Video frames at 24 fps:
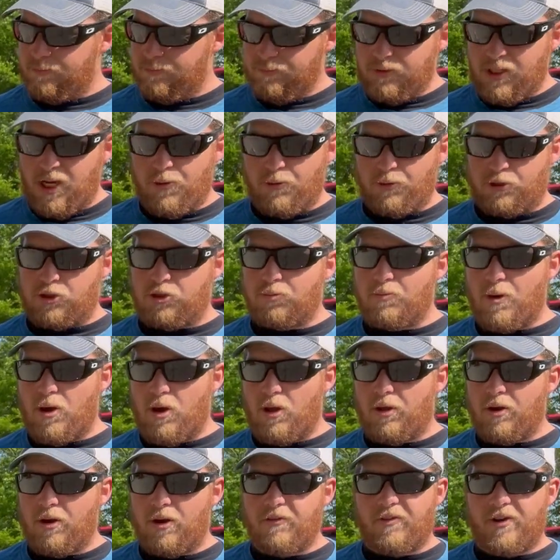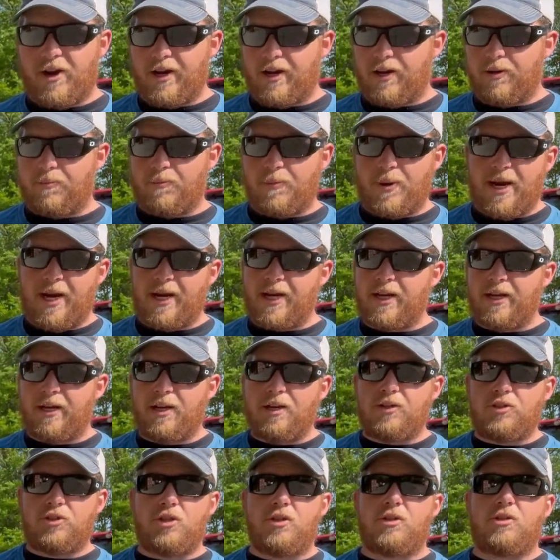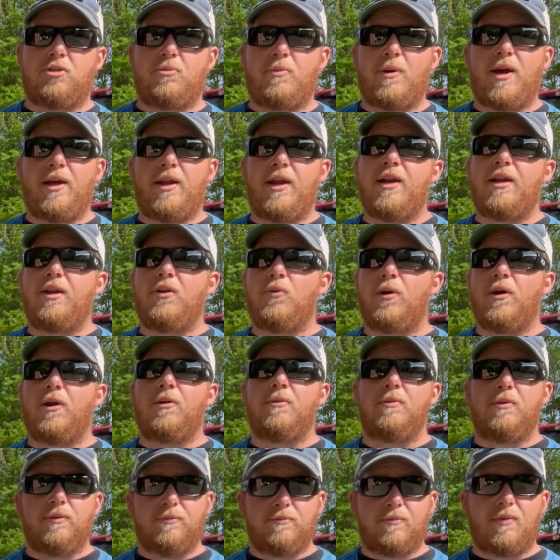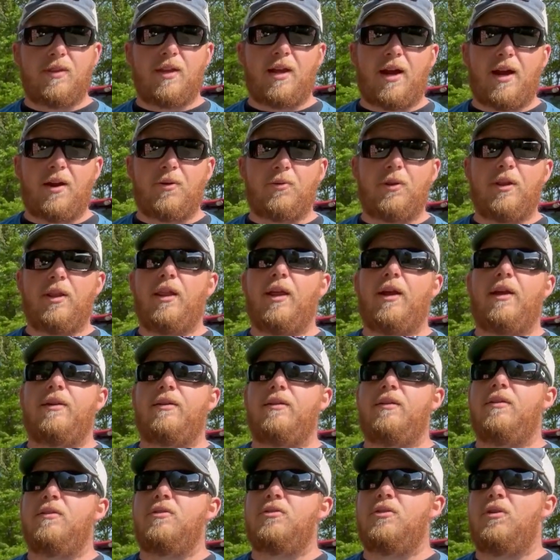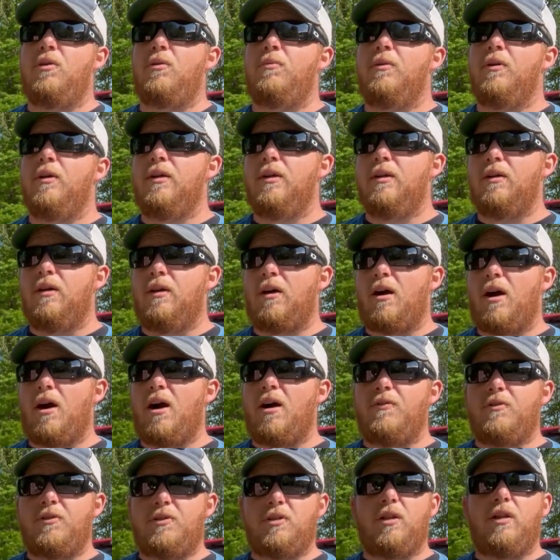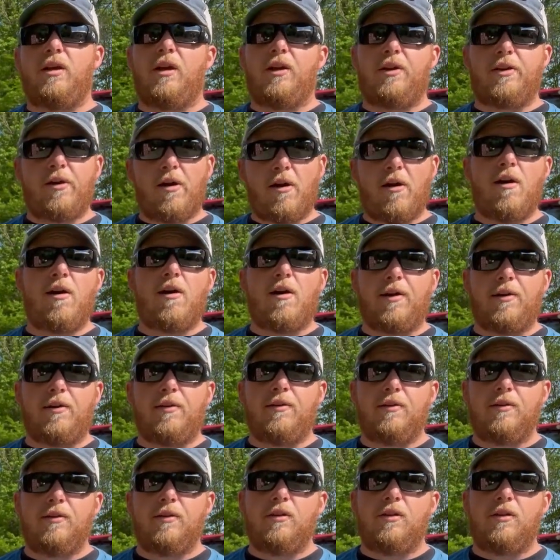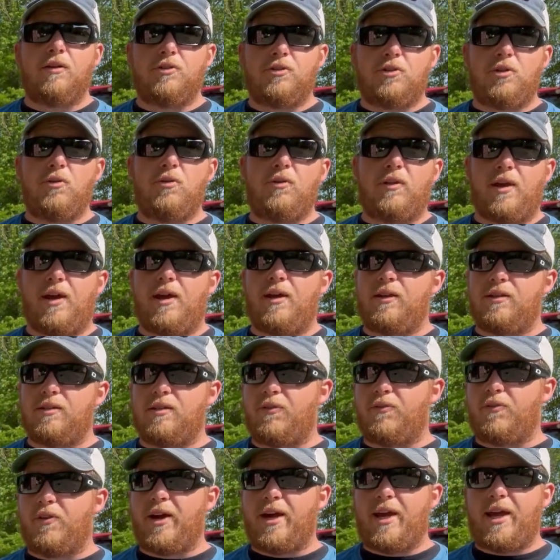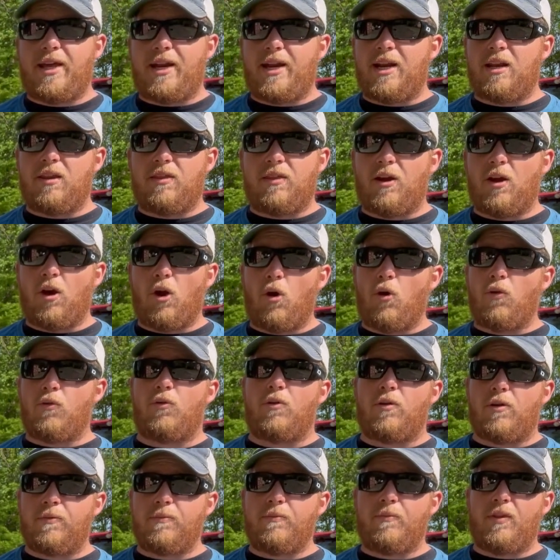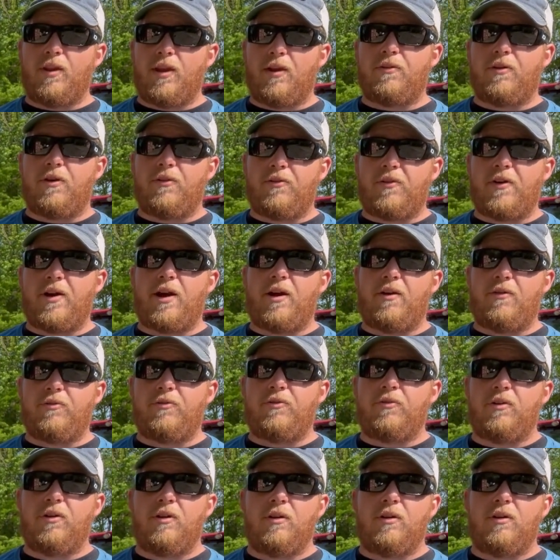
It was small enough I could back it in just about anywhere. I really liked it. So obviously a con to that is if I had anything over a 5